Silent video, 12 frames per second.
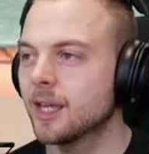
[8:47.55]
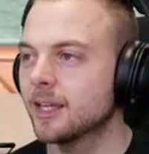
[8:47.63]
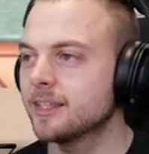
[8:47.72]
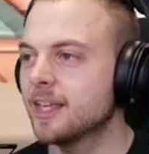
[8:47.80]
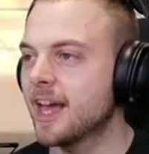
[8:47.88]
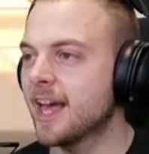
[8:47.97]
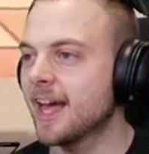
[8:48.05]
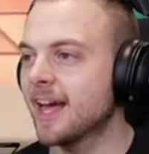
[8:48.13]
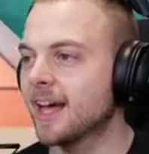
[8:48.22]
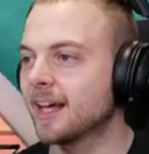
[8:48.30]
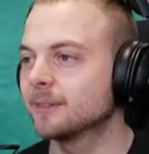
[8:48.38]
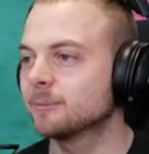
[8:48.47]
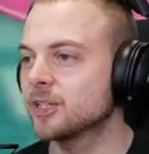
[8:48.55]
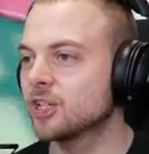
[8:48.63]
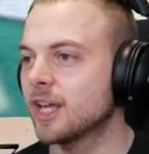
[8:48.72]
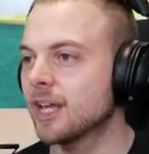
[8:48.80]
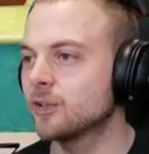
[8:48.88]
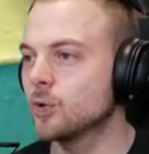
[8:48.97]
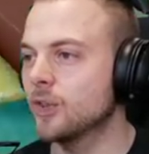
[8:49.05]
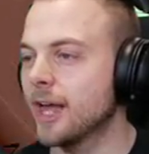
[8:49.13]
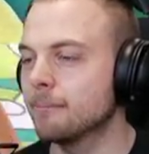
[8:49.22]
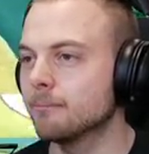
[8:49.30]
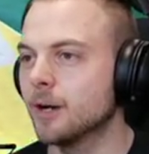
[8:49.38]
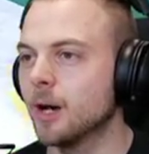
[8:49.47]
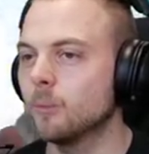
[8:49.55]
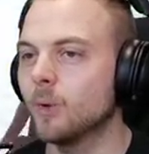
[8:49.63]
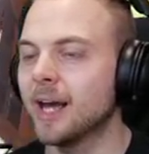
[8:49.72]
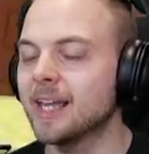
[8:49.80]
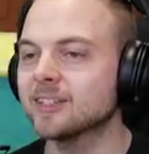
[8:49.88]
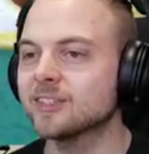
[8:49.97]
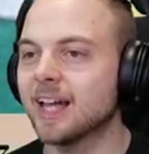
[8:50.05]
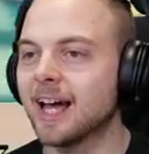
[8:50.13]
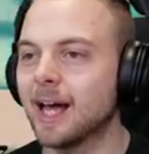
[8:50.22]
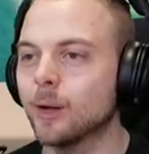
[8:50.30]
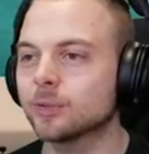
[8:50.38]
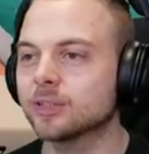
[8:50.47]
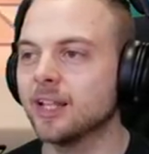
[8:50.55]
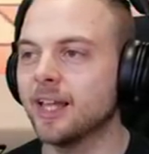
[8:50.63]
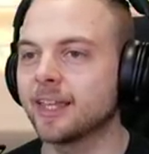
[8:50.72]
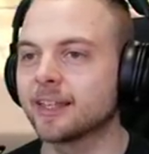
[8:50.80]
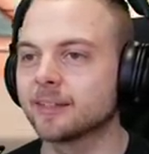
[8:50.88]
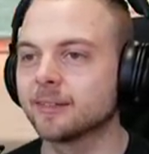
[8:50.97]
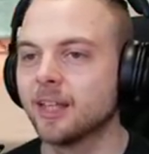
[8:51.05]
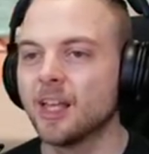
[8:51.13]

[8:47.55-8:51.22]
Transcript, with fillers: Yeah, but you can't do that, Mom. Why is the house like...